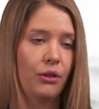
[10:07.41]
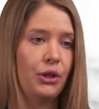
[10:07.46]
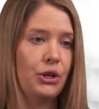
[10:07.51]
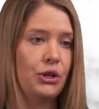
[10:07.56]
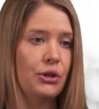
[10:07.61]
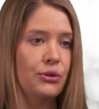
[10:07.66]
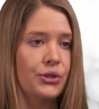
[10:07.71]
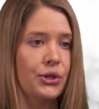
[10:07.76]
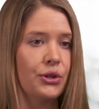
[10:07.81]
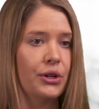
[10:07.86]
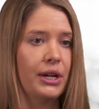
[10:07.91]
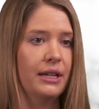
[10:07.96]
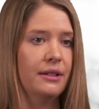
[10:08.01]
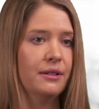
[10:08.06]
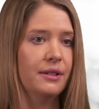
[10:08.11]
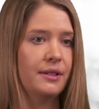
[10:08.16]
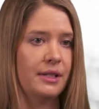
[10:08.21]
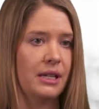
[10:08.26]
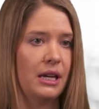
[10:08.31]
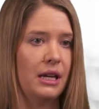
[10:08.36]
the user
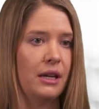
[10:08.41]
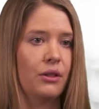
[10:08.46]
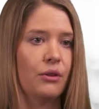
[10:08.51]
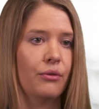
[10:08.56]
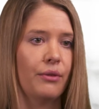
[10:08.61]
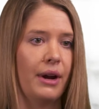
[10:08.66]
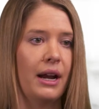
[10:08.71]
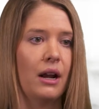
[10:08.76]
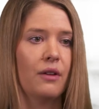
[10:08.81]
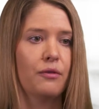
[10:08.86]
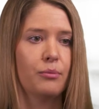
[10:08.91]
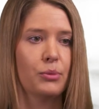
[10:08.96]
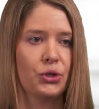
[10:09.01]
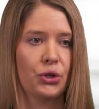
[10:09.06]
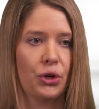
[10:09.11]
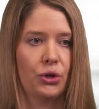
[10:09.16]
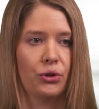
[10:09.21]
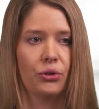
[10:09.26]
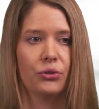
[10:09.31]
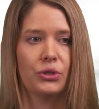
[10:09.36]
can see the rate of
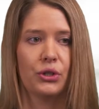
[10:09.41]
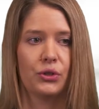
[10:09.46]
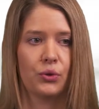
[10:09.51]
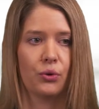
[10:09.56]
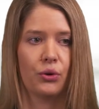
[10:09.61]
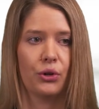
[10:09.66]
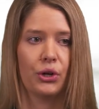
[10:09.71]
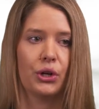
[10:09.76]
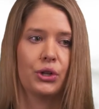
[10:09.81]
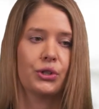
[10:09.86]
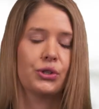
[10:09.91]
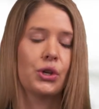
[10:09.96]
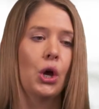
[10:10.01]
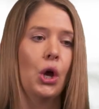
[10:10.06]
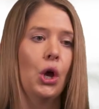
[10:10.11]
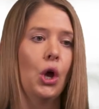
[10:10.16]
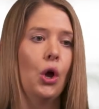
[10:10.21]
maternal disorders